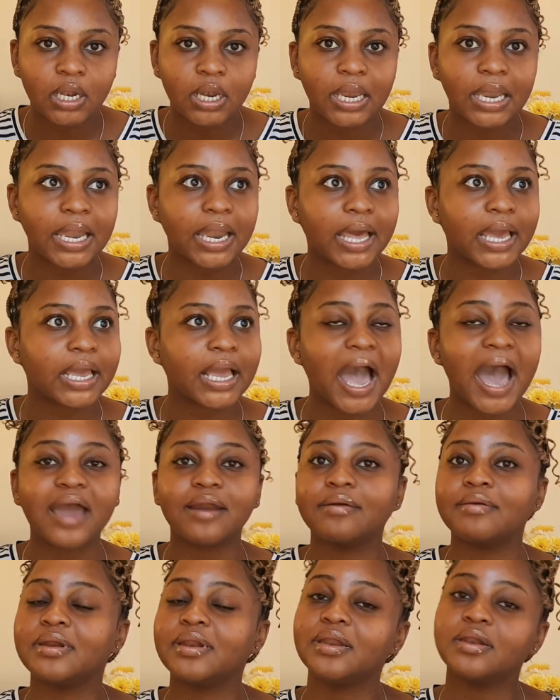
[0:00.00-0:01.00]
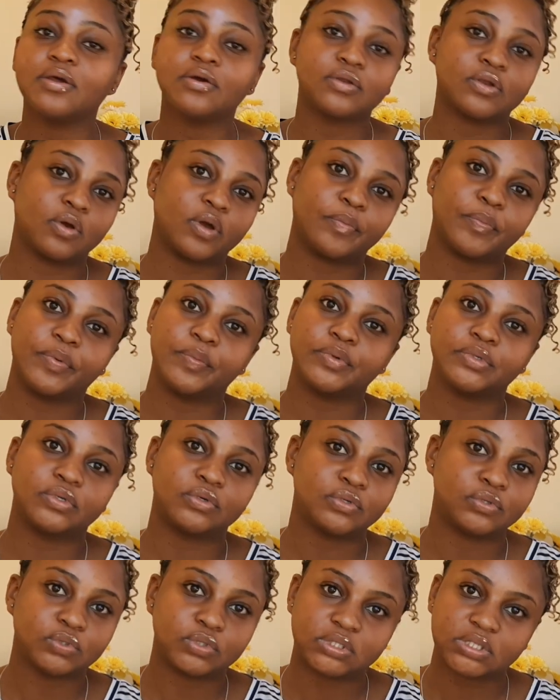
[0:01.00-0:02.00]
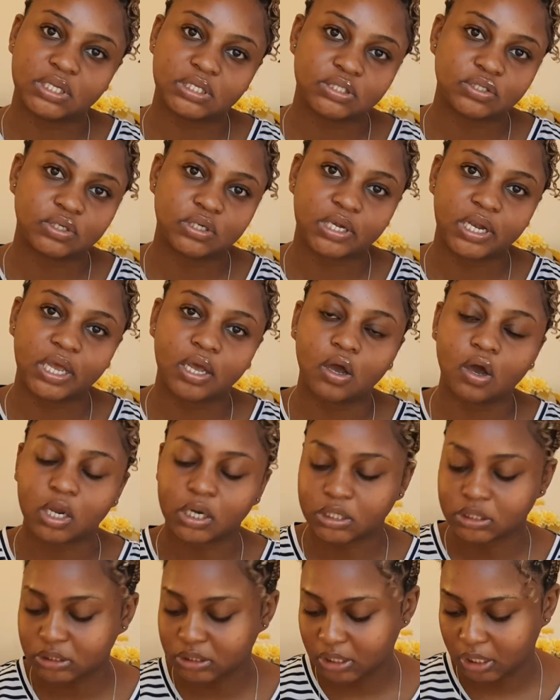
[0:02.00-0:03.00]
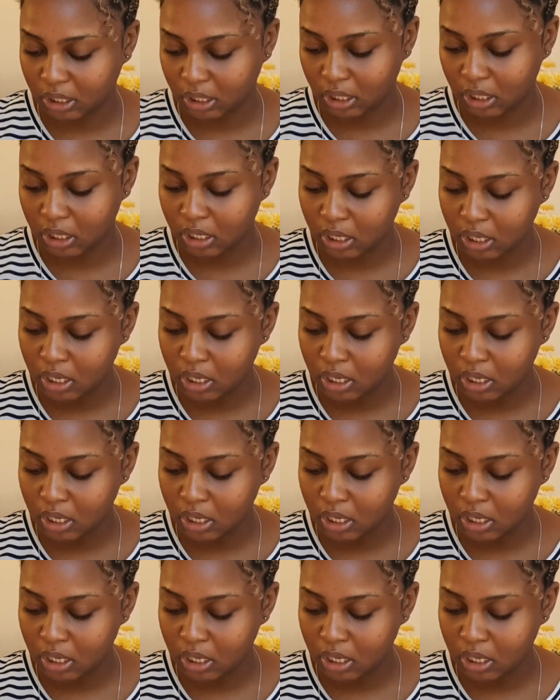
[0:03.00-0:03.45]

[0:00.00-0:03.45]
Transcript: Like, I really don't know why people don't use sunscreen. Like, honestly,